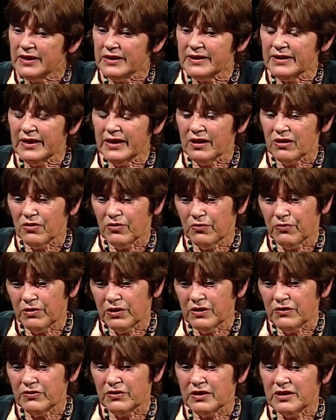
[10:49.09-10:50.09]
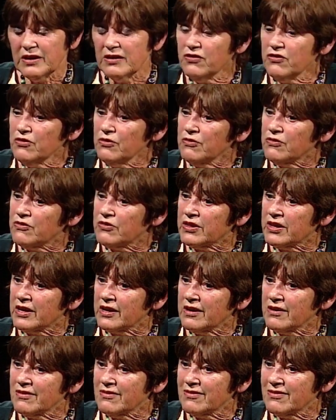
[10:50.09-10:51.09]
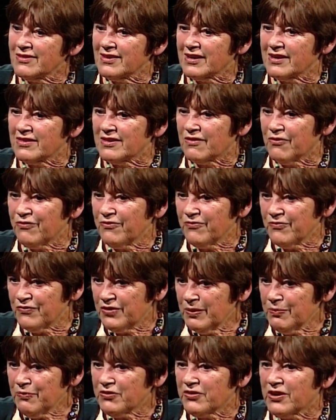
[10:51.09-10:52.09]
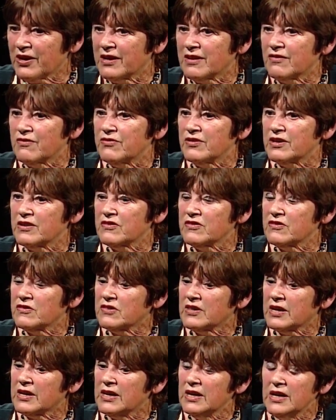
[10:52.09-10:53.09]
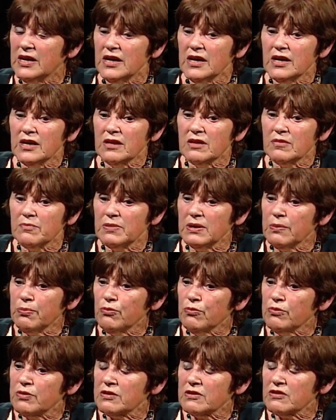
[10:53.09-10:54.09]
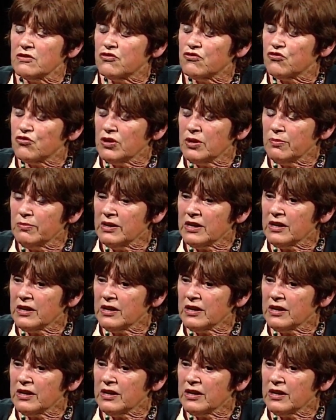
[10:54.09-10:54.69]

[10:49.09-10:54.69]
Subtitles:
Now, one of the issues there, the flip side of this, is that people with extremely